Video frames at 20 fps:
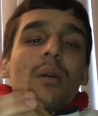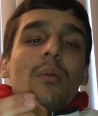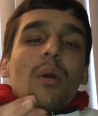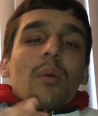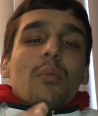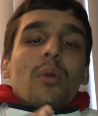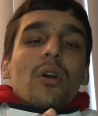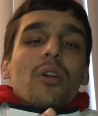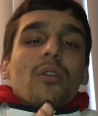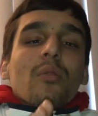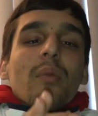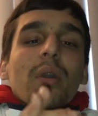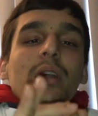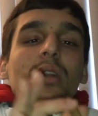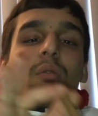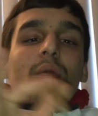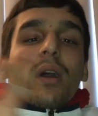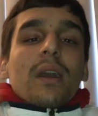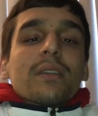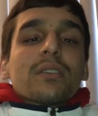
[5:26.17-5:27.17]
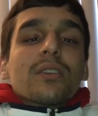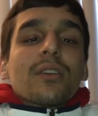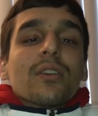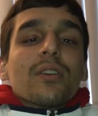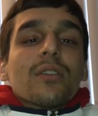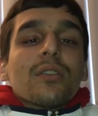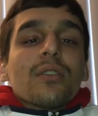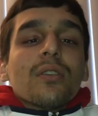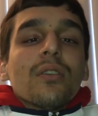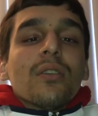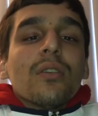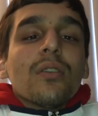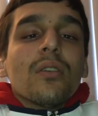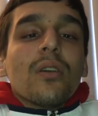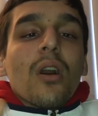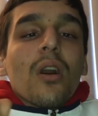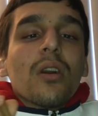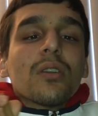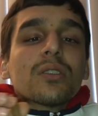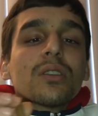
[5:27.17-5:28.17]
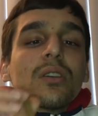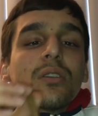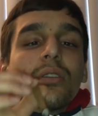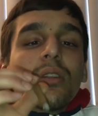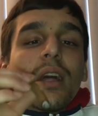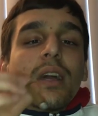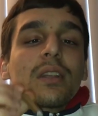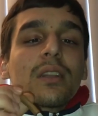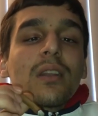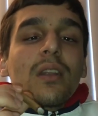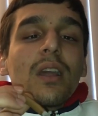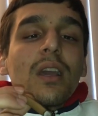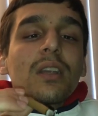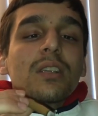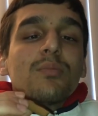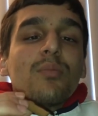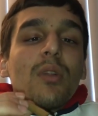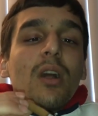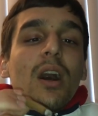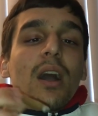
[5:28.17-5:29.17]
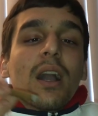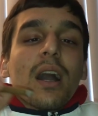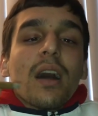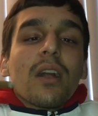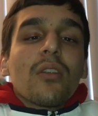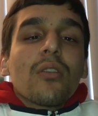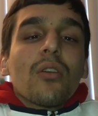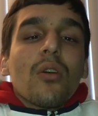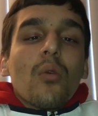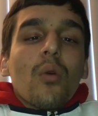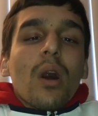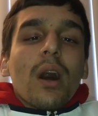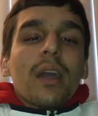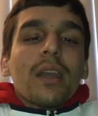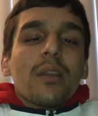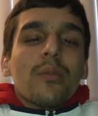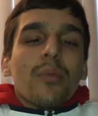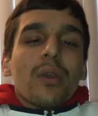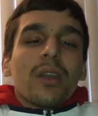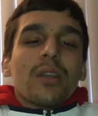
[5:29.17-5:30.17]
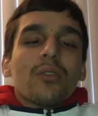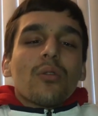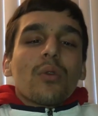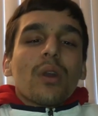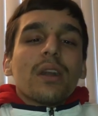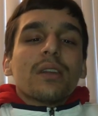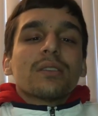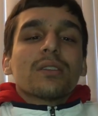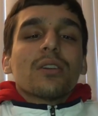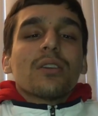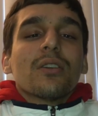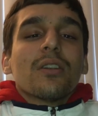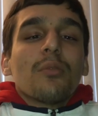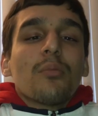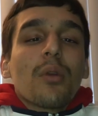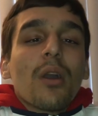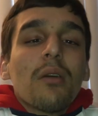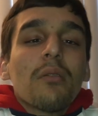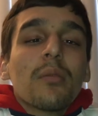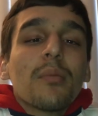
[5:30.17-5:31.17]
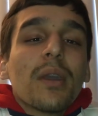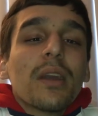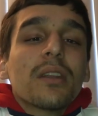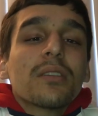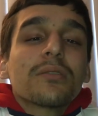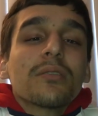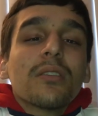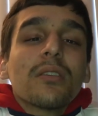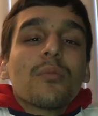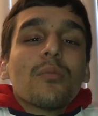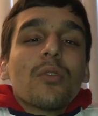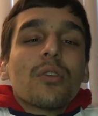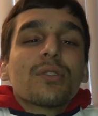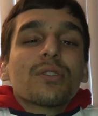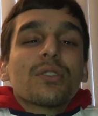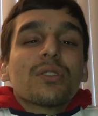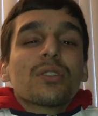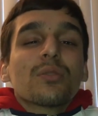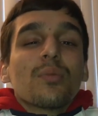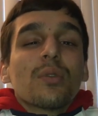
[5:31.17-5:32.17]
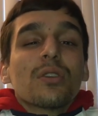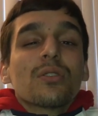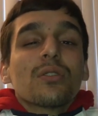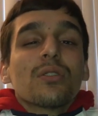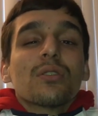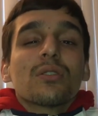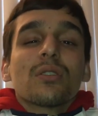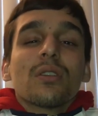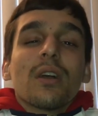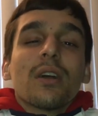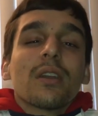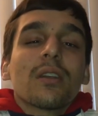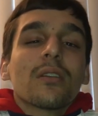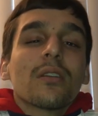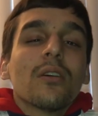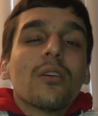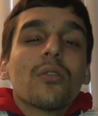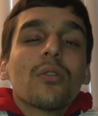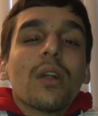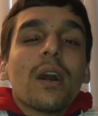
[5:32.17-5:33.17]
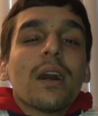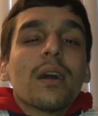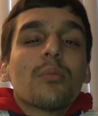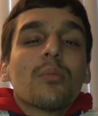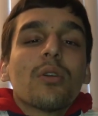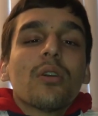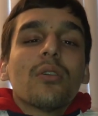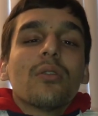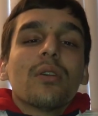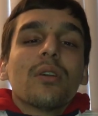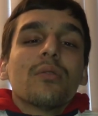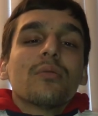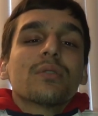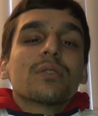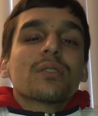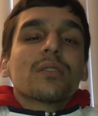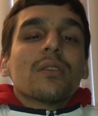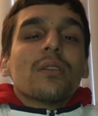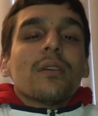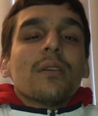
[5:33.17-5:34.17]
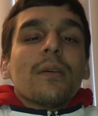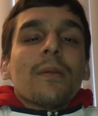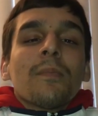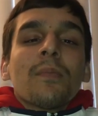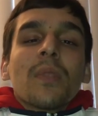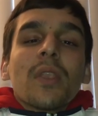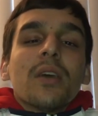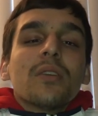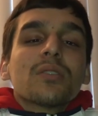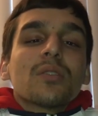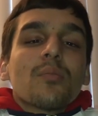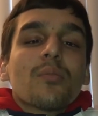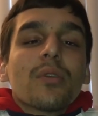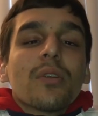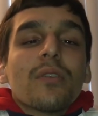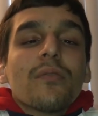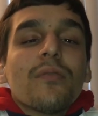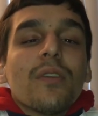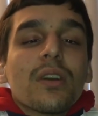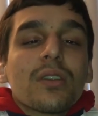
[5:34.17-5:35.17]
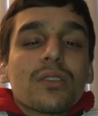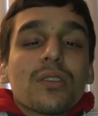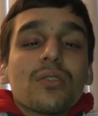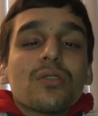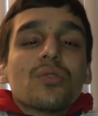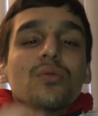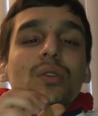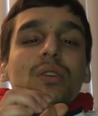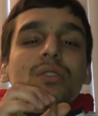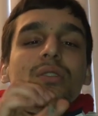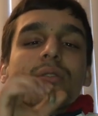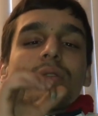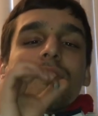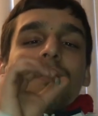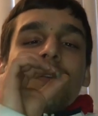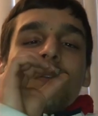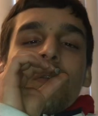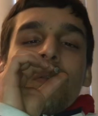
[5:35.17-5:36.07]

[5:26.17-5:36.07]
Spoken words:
My brother made a right turn onto like the next block. I don't know why he made the right turn. It probably made us look more suspicious. Like, no lie, bro. It was a pretty fucked situation.